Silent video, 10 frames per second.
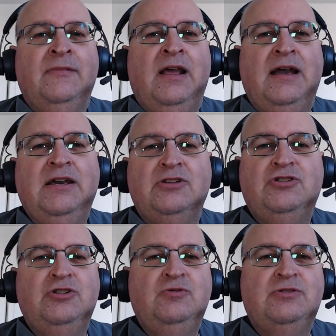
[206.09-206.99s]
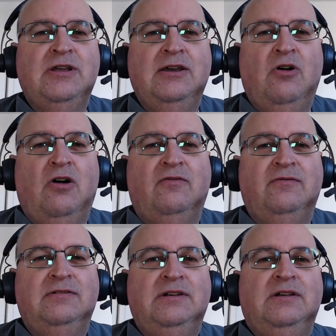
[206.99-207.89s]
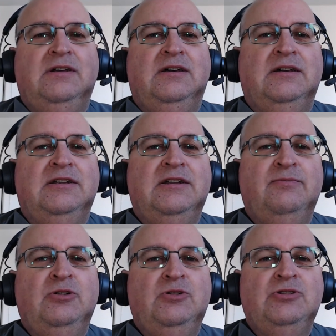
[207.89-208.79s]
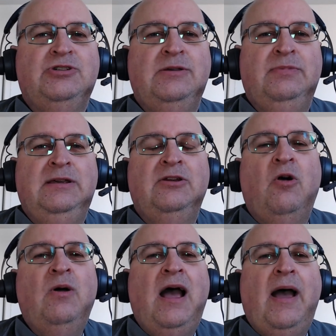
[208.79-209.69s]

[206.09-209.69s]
I had Tuesday off at an emergency Beano.